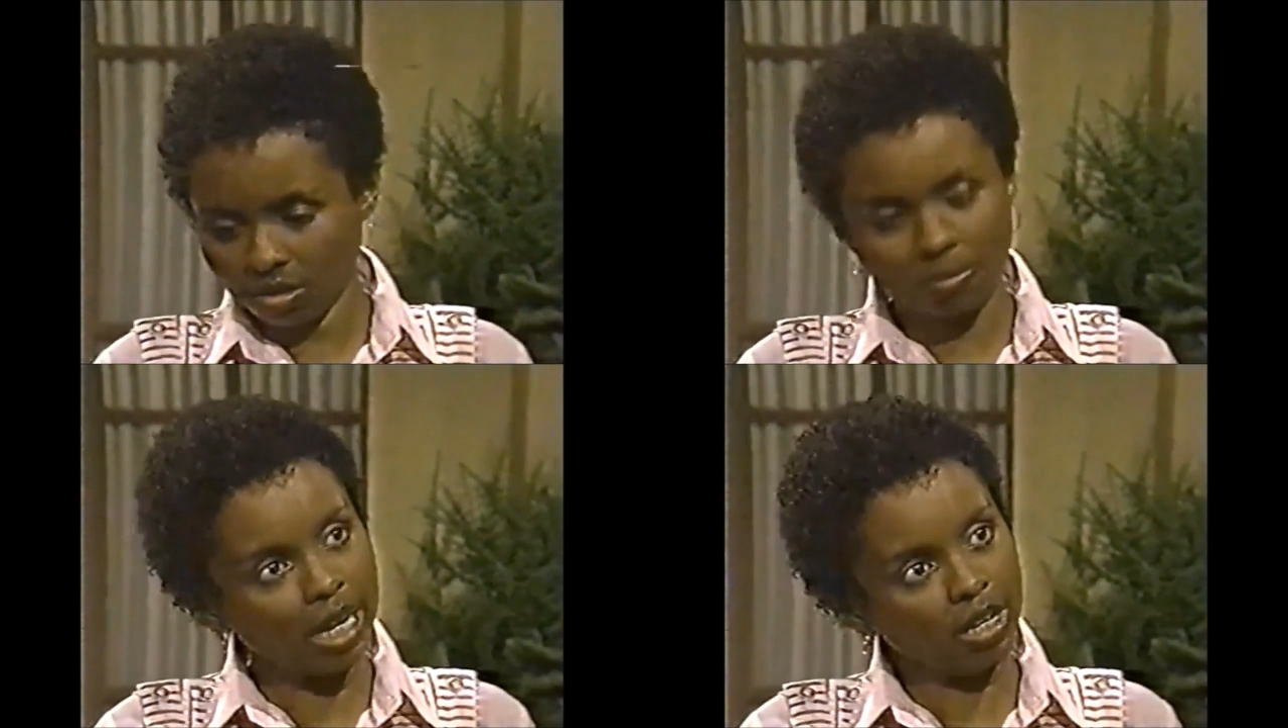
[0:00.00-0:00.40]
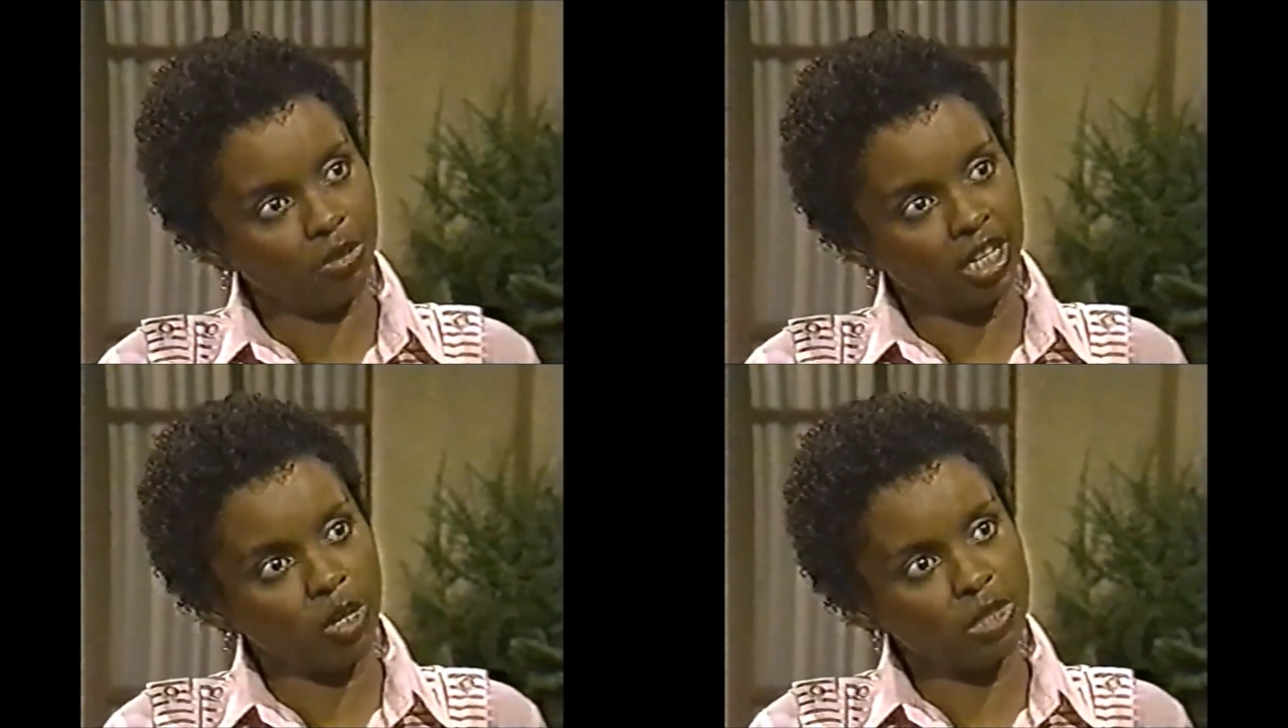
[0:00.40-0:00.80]
But I know
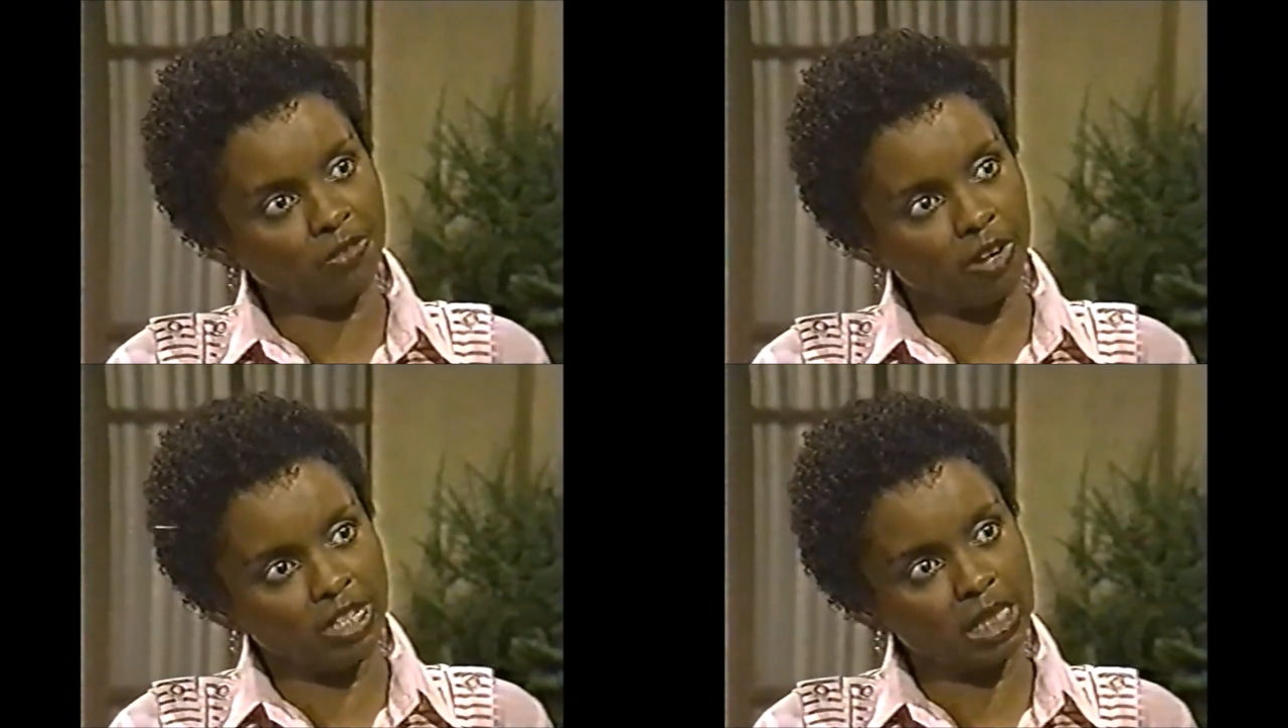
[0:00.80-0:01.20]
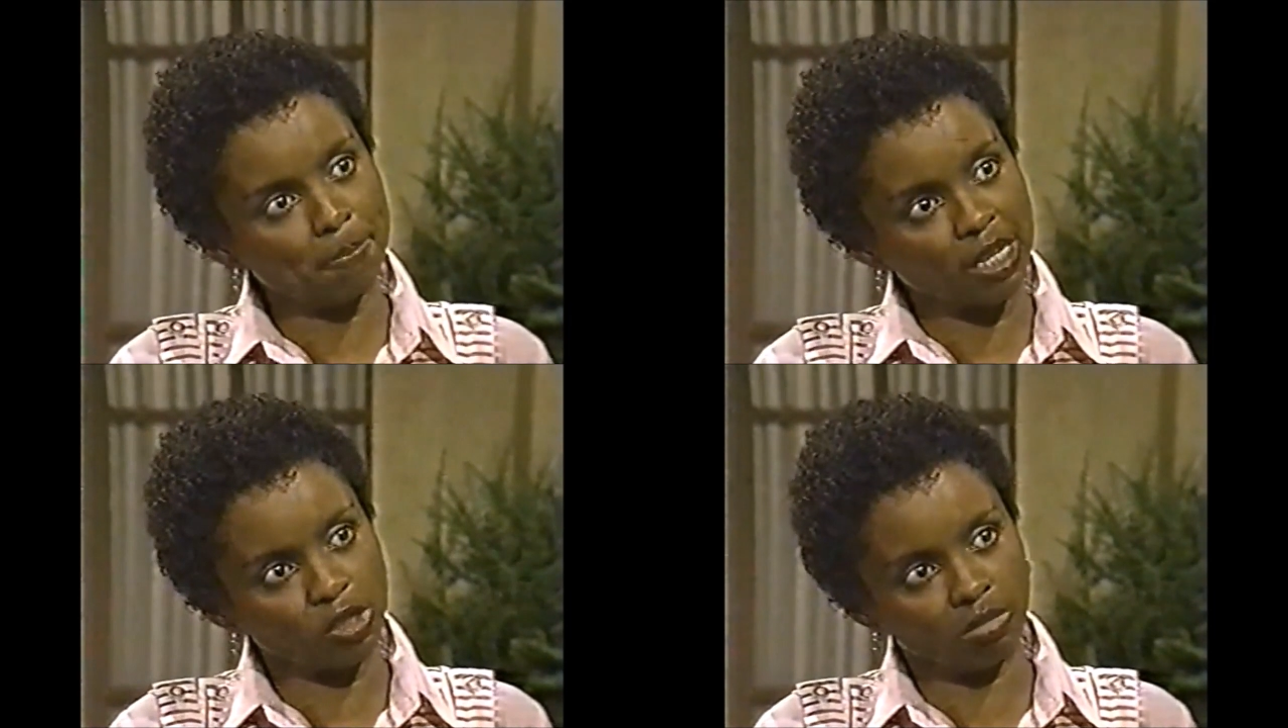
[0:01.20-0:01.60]
that he was very
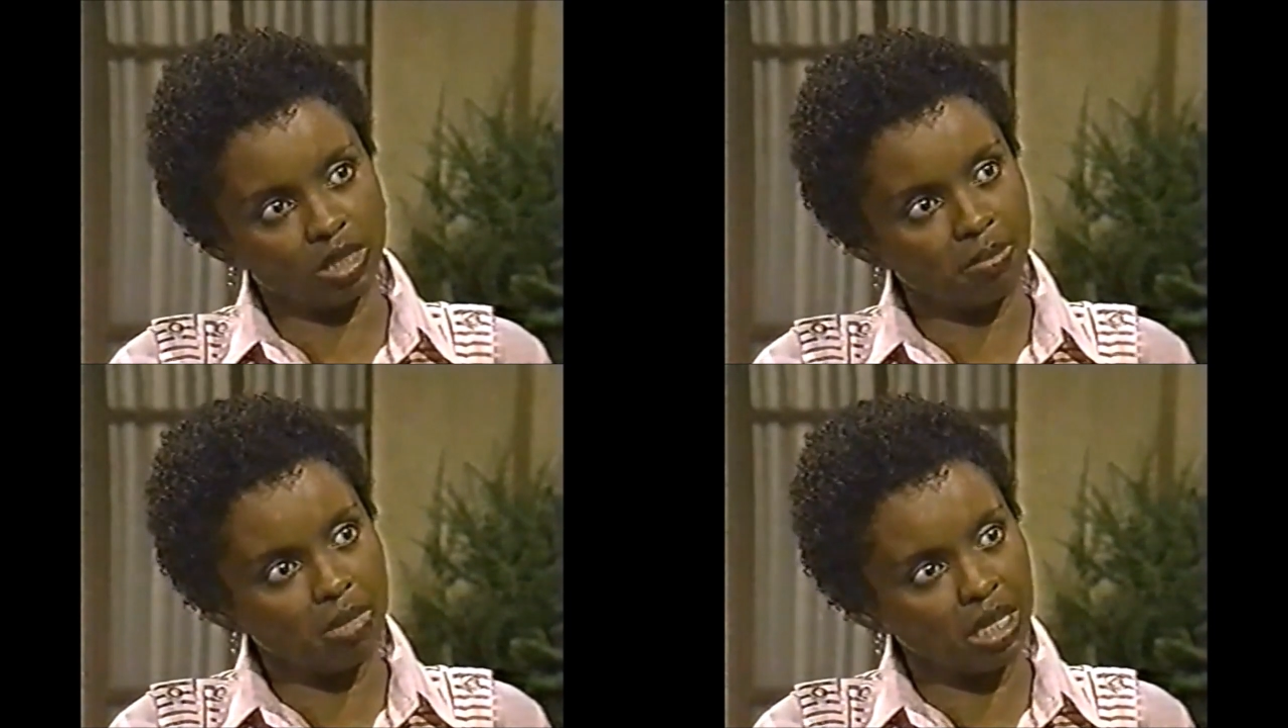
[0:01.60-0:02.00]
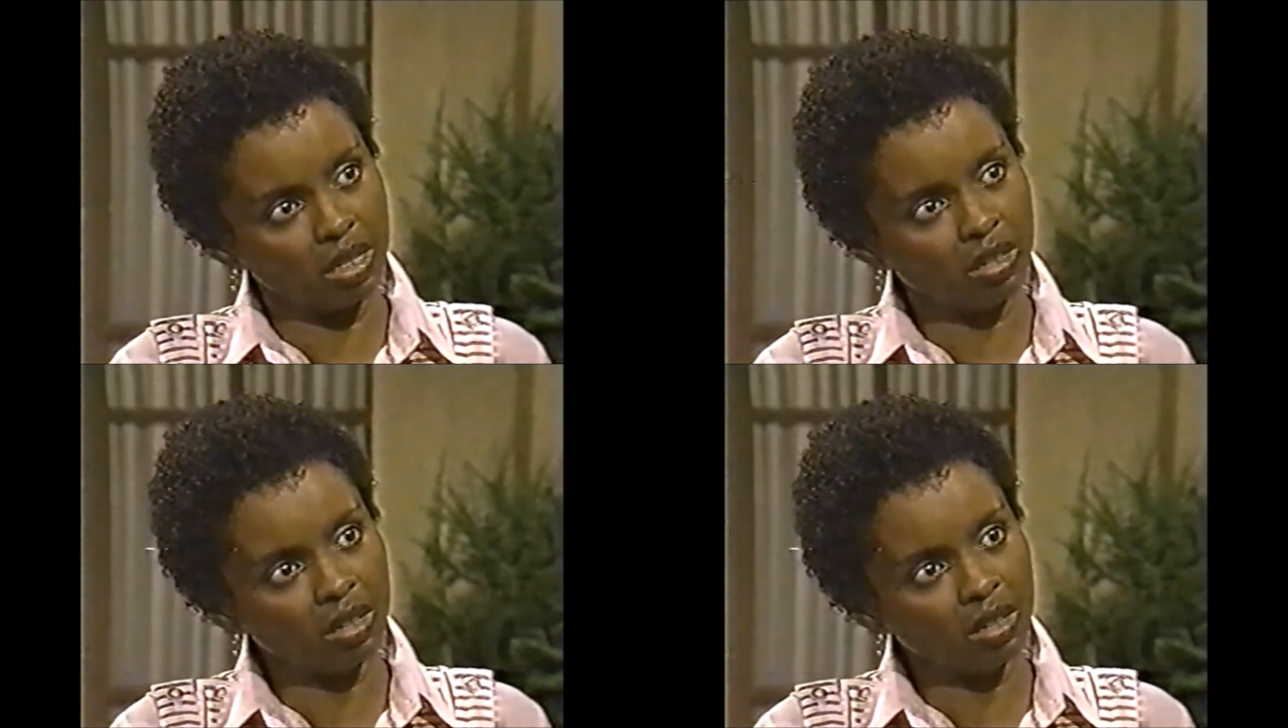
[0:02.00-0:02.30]
special to me.